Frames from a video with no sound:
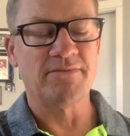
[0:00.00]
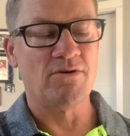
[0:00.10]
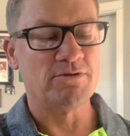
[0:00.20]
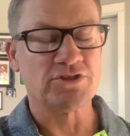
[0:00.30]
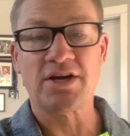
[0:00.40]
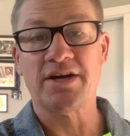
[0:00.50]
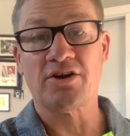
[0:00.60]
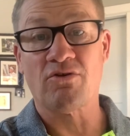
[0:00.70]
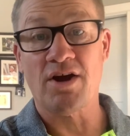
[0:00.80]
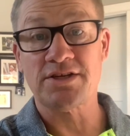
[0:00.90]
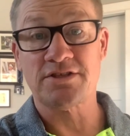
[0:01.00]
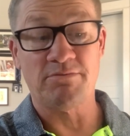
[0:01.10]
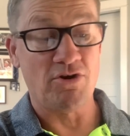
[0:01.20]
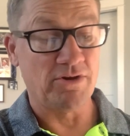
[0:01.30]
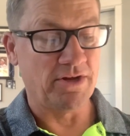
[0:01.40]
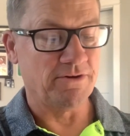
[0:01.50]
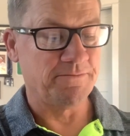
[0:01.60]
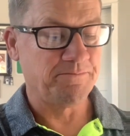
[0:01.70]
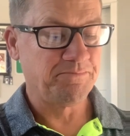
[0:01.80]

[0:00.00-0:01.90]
almost cut across the ball here.